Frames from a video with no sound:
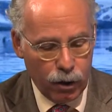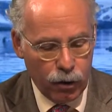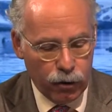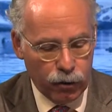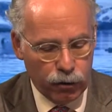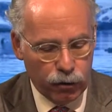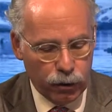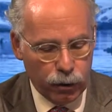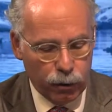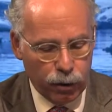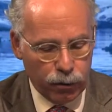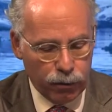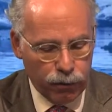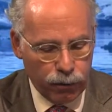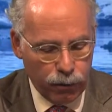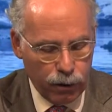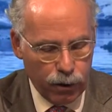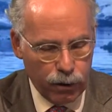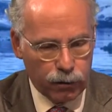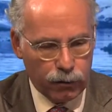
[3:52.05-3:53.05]
So the
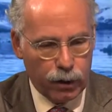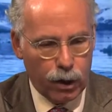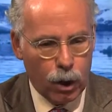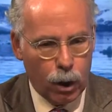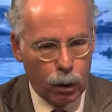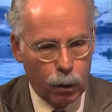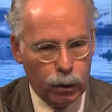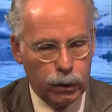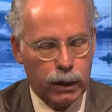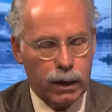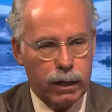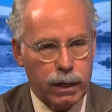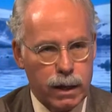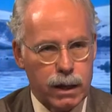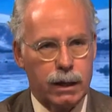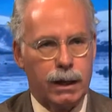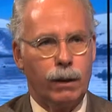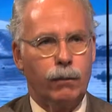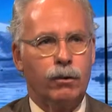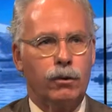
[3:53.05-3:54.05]
first and only
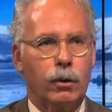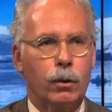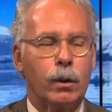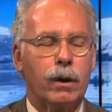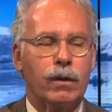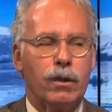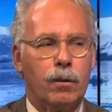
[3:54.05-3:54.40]
thing that was going